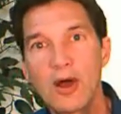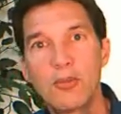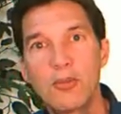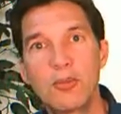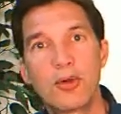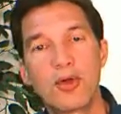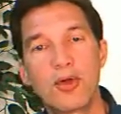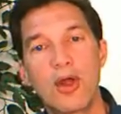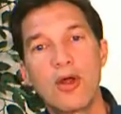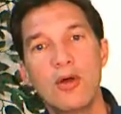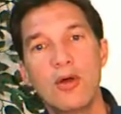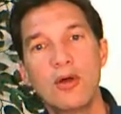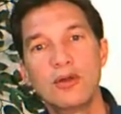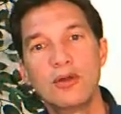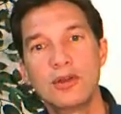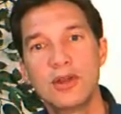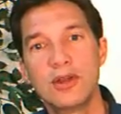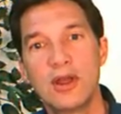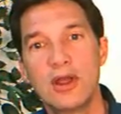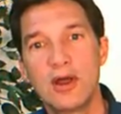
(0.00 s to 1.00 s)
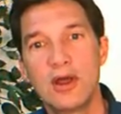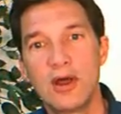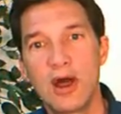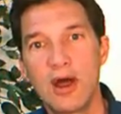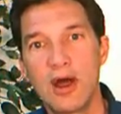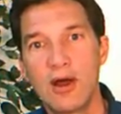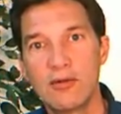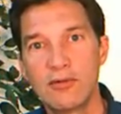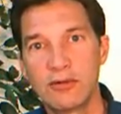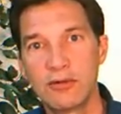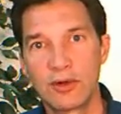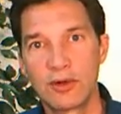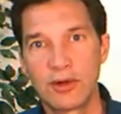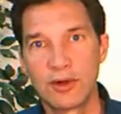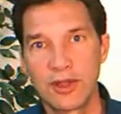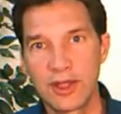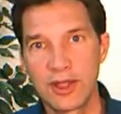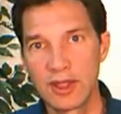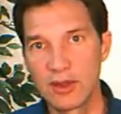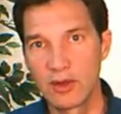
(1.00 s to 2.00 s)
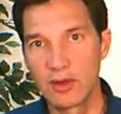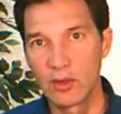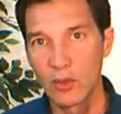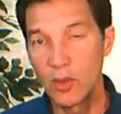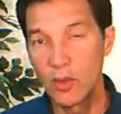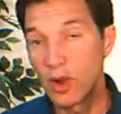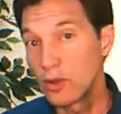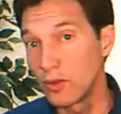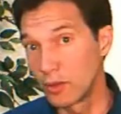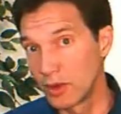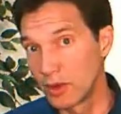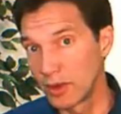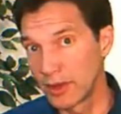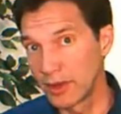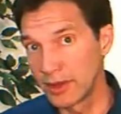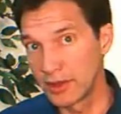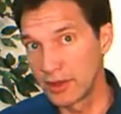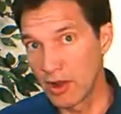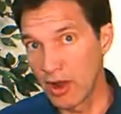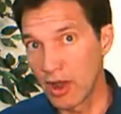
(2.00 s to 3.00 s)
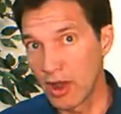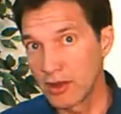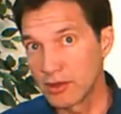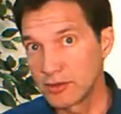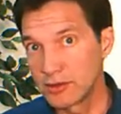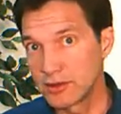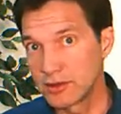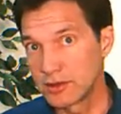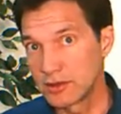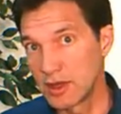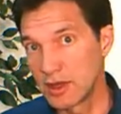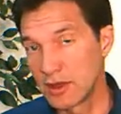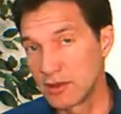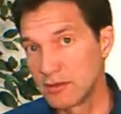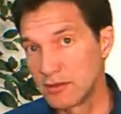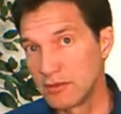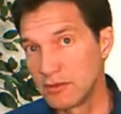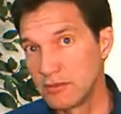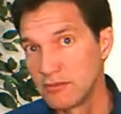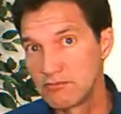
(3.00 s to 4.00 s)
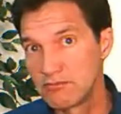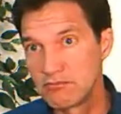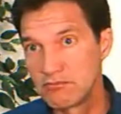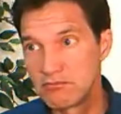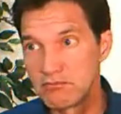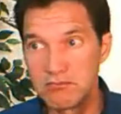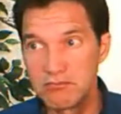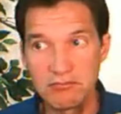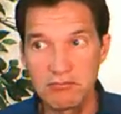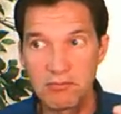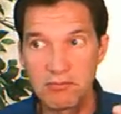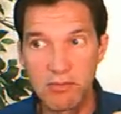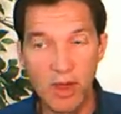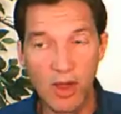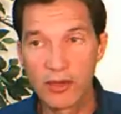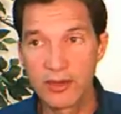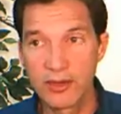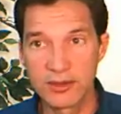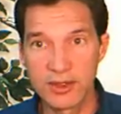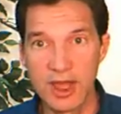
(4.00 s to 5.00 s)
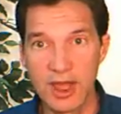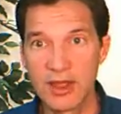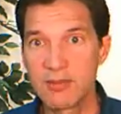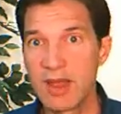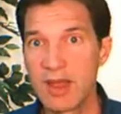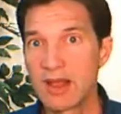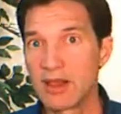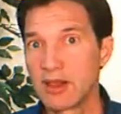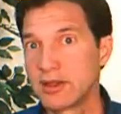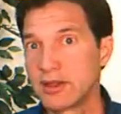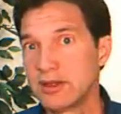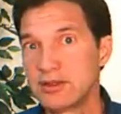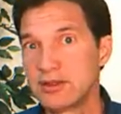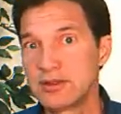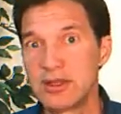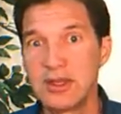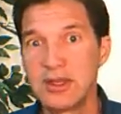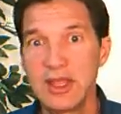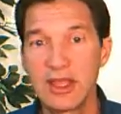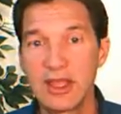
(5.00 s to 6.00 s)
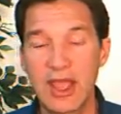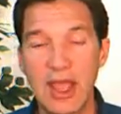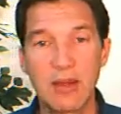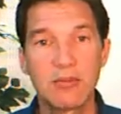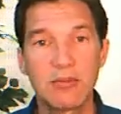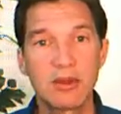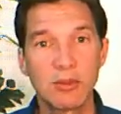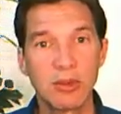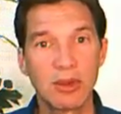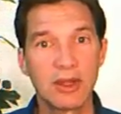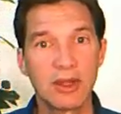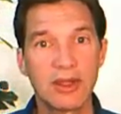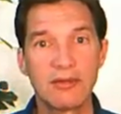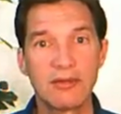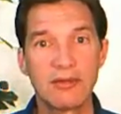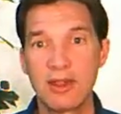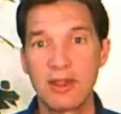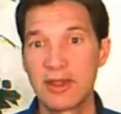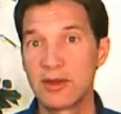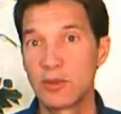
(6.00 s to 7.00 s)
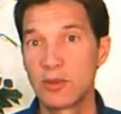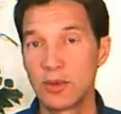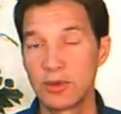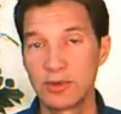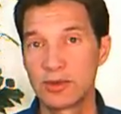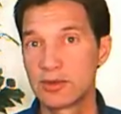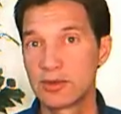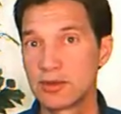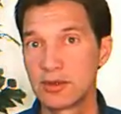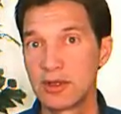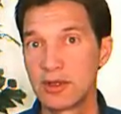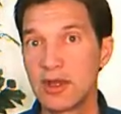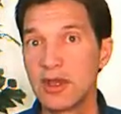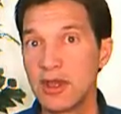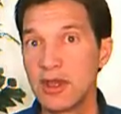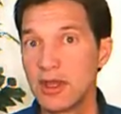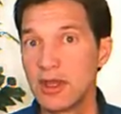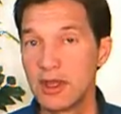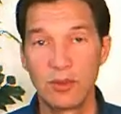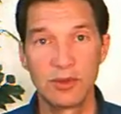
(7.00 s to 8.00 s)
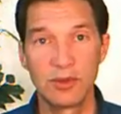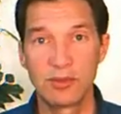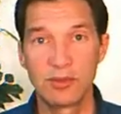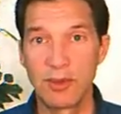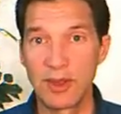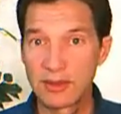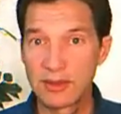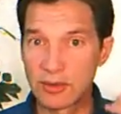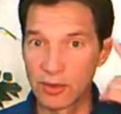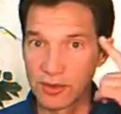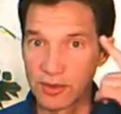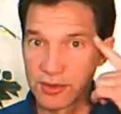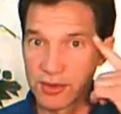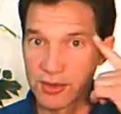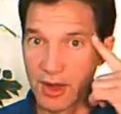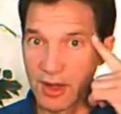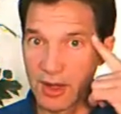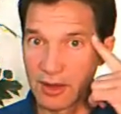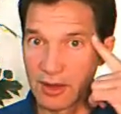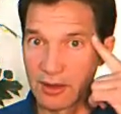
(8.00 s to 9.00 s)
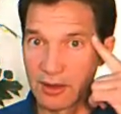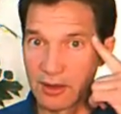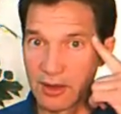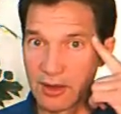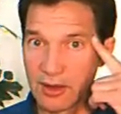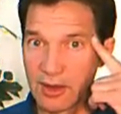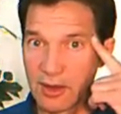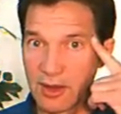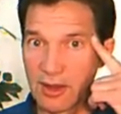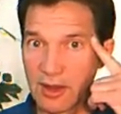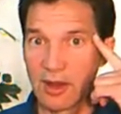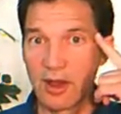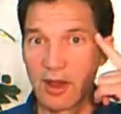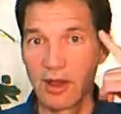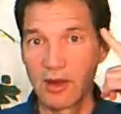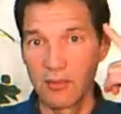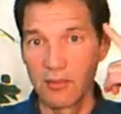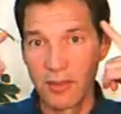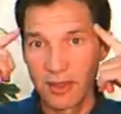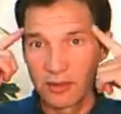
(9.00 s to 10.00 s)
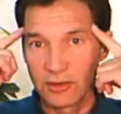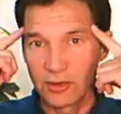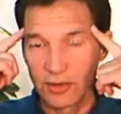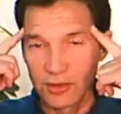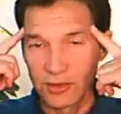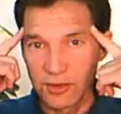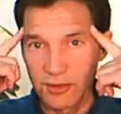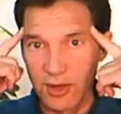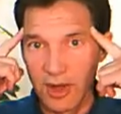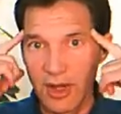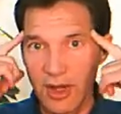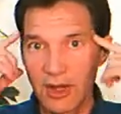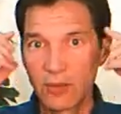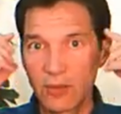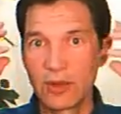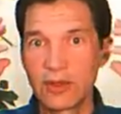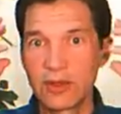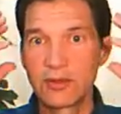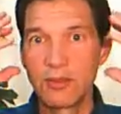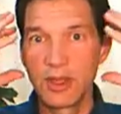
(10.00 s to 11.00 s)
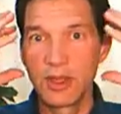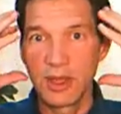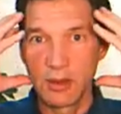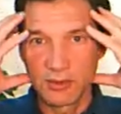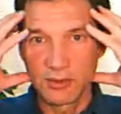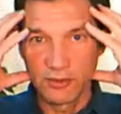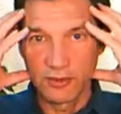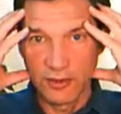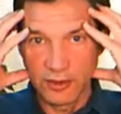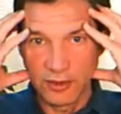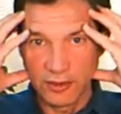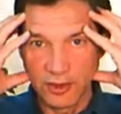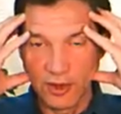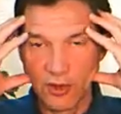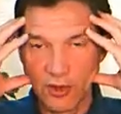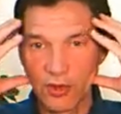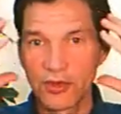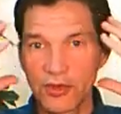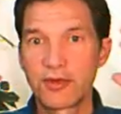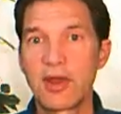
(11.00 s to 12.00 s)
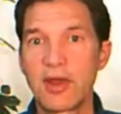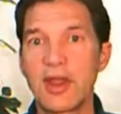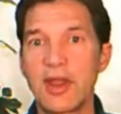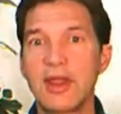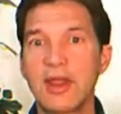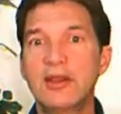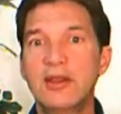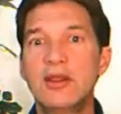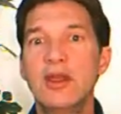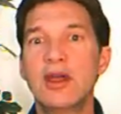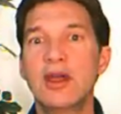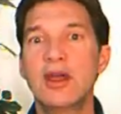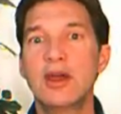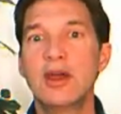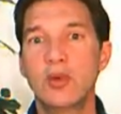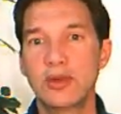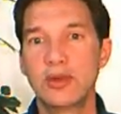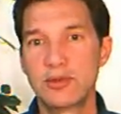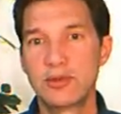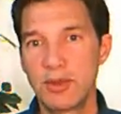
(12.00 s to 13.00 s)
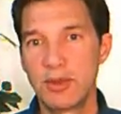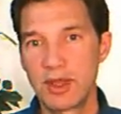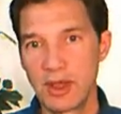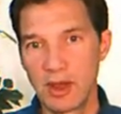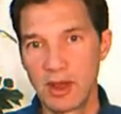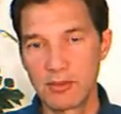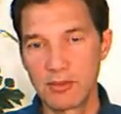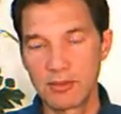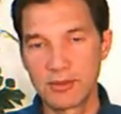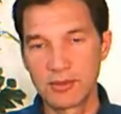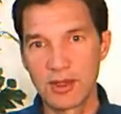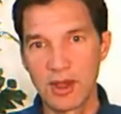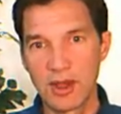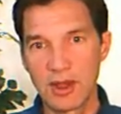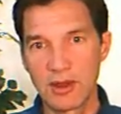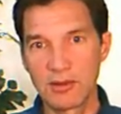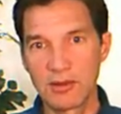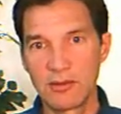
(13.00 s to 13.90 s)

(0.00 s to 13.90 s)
approach of learning what really caused all these eye maladies. And he came to believe that it was mental strain. Mental strain, which becomes physical strain, which becomes